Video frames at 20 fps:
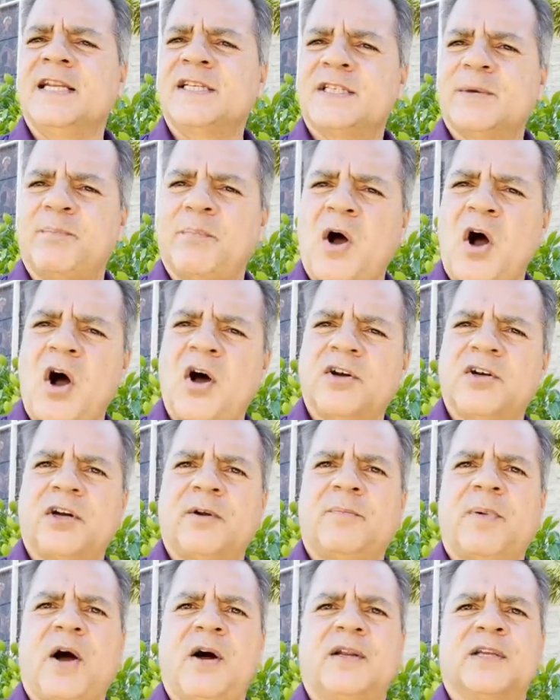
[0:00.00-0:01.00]
to ponder
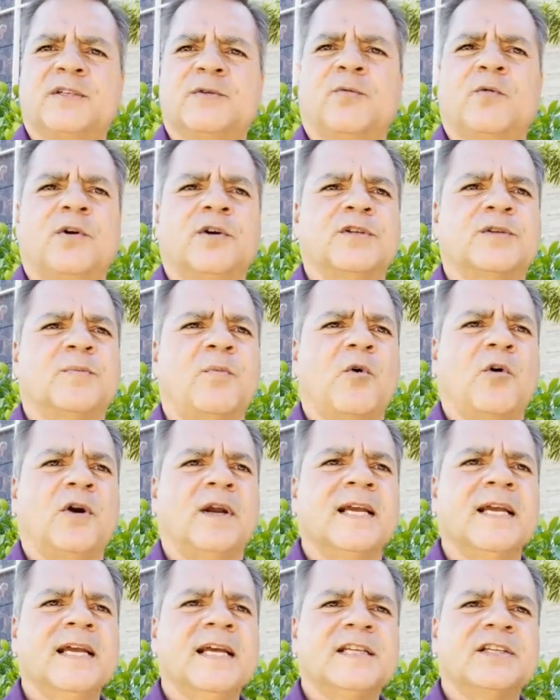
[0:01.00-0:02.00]
upon his words more,